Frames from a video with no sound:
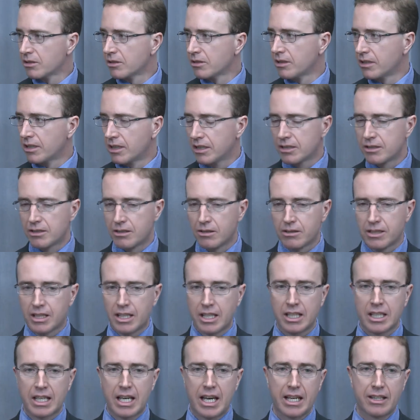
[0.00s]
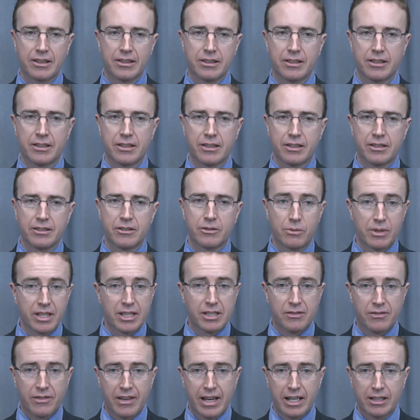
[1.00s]
studies looking at the
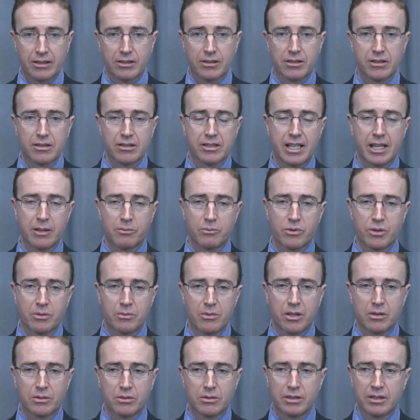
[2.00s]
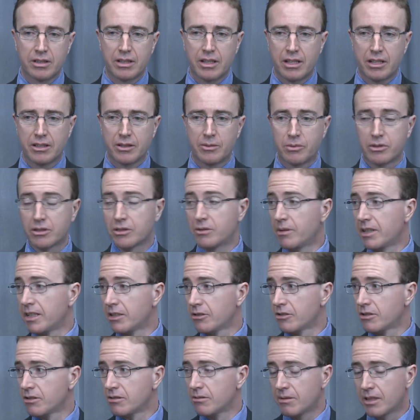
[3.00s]
risk factors that promote the
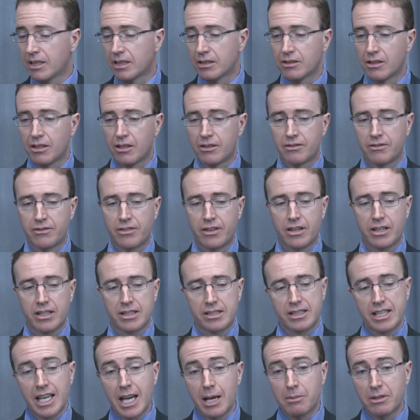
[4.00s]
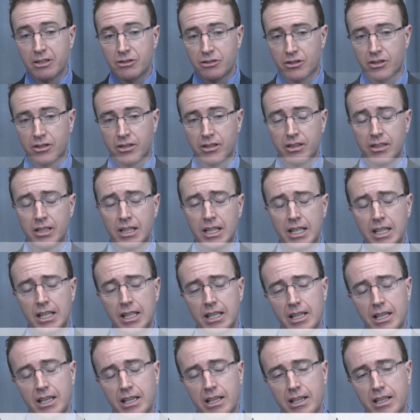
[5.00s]
progression rate of established
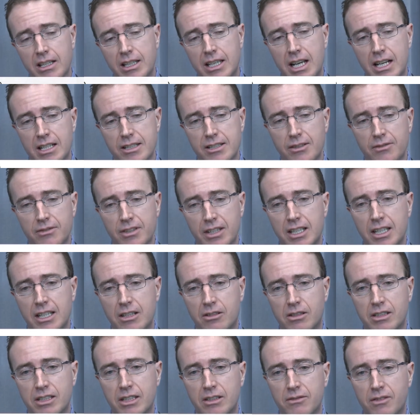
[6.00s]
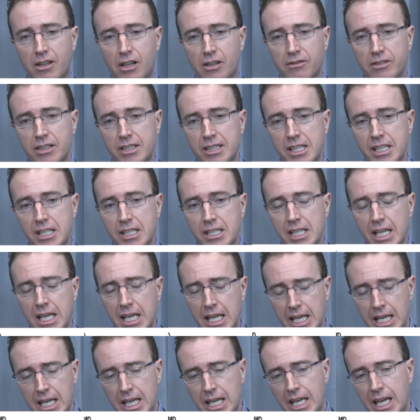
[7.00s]
calcific aortic valve disease.
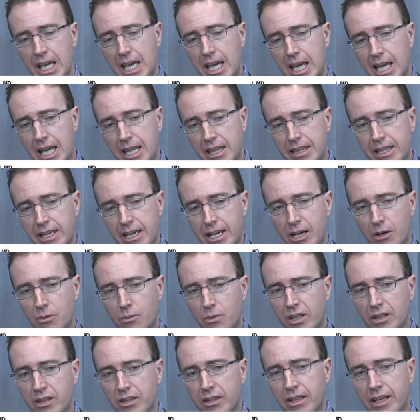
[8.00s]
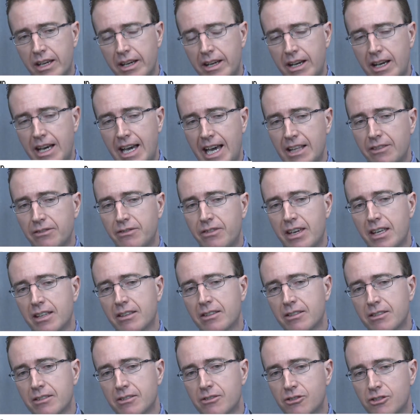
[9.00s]
And one
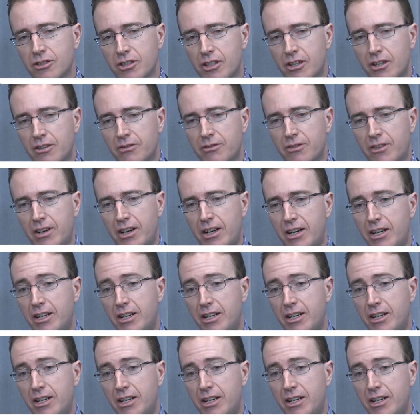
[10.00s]
advantage of